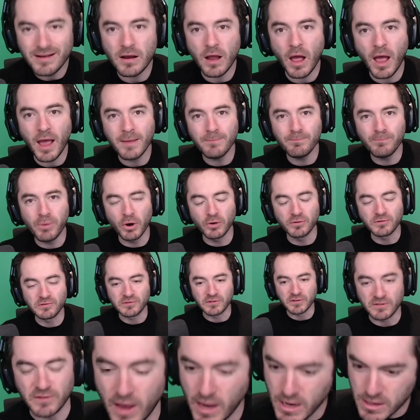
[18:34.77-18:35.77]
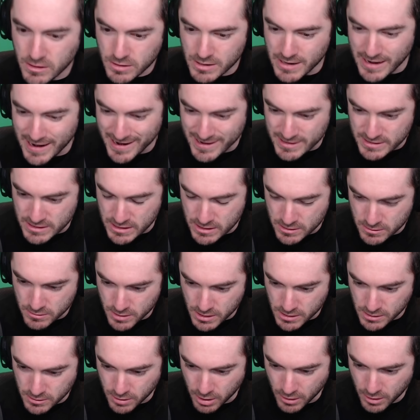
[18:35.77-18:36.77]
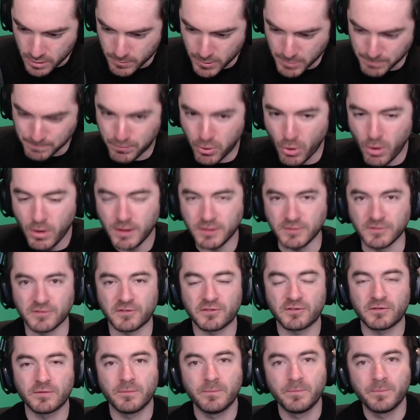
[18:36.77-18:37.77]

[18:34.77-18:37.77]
I post this? I could have had the internet karma points.